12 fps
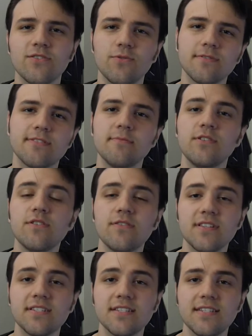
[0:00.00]
towards the middle of
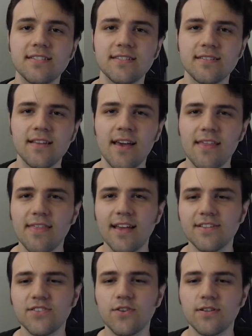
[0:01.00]
the season,
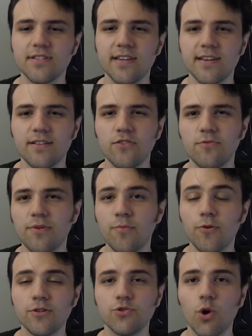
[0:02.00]
things start to get a little bit
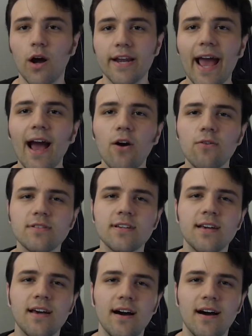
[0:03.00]
more drawn out.
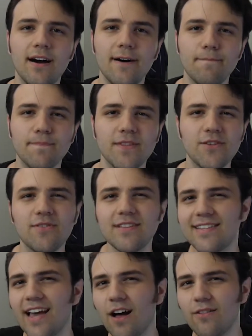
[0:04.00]
You
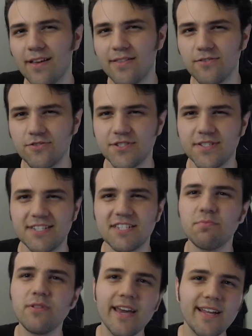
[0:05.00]
can tell, like, they're just
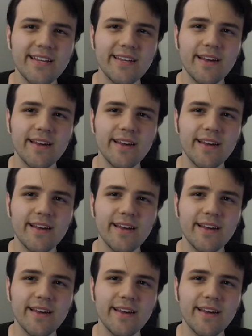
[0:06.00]
explaining